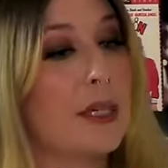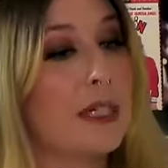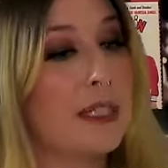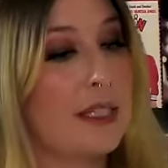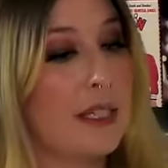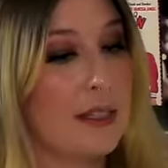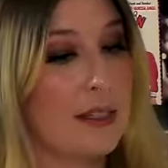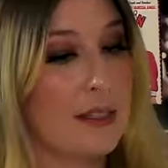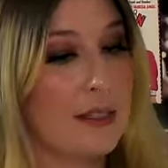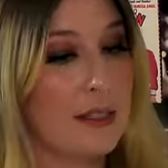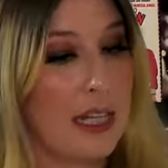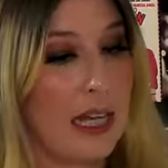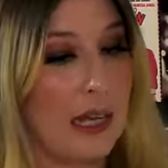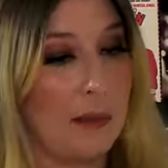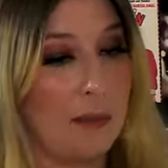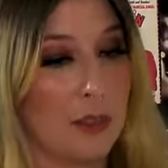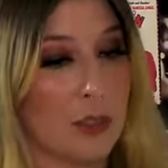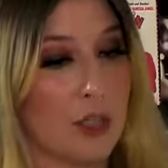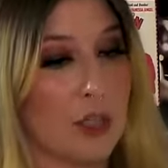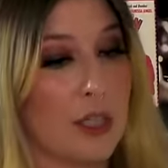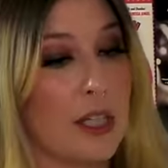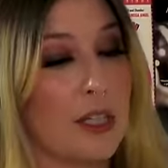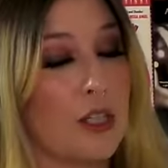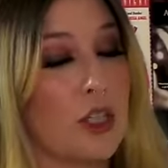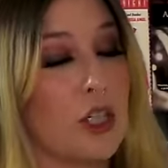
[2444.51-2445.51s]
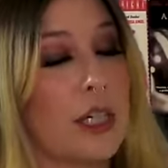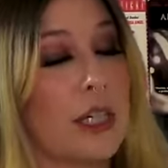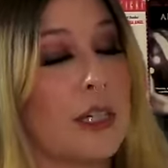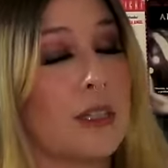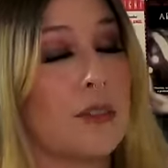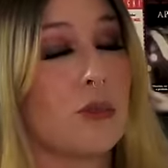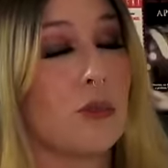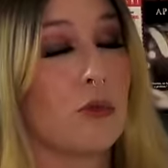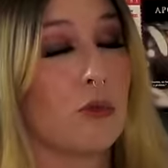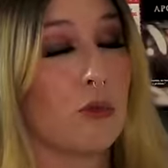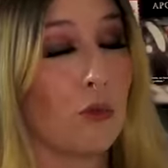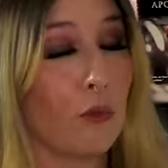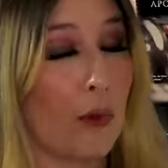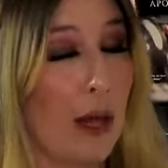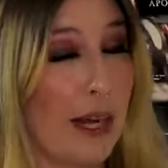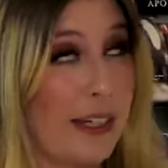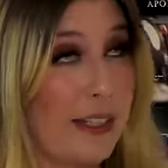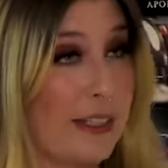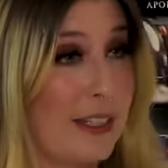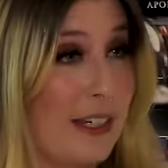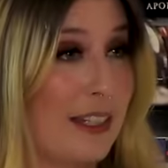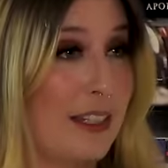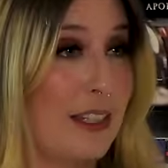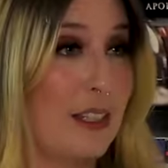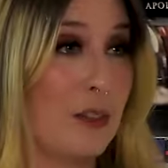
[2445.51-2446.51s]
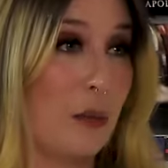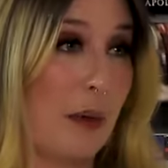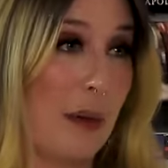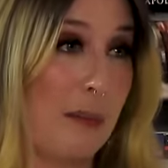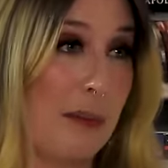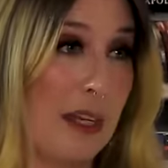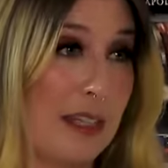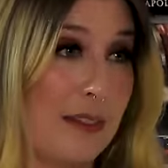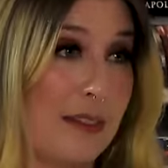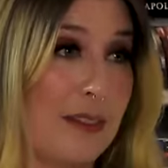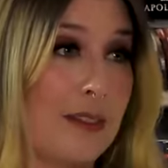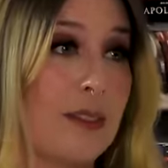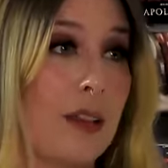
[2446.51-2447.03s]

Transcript: we did establish that she is great at swimming,